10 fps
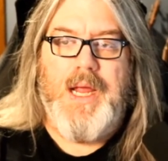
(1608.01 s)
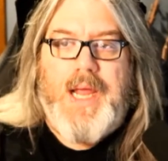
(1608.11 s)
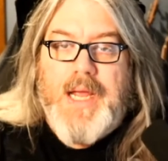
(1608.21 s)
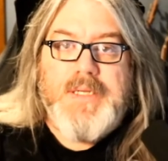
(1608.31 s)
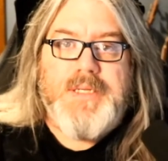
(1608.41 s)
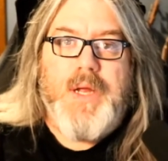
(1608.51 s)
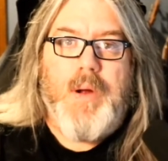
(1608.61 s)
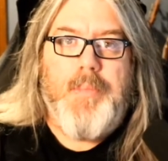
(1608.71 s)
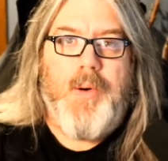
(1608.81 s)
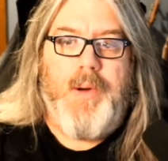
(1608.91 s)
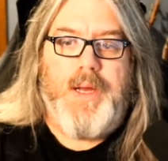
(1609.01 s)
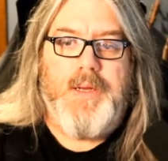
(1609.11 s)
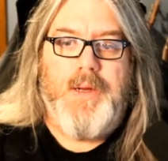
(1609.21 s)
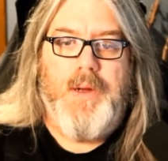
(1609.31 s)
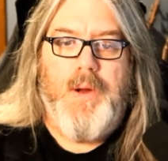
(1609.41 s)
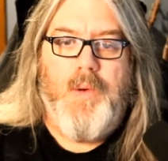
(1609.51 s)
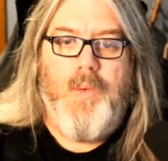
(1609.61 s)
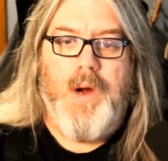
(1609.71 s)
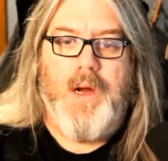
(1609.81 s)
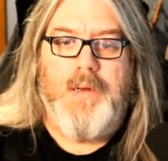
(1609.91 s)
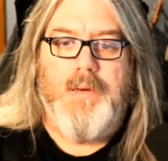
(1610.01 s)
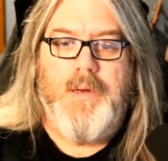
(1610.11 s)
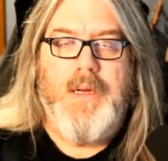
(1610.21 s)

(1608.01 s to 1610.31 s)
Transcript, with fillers: Is there a point where,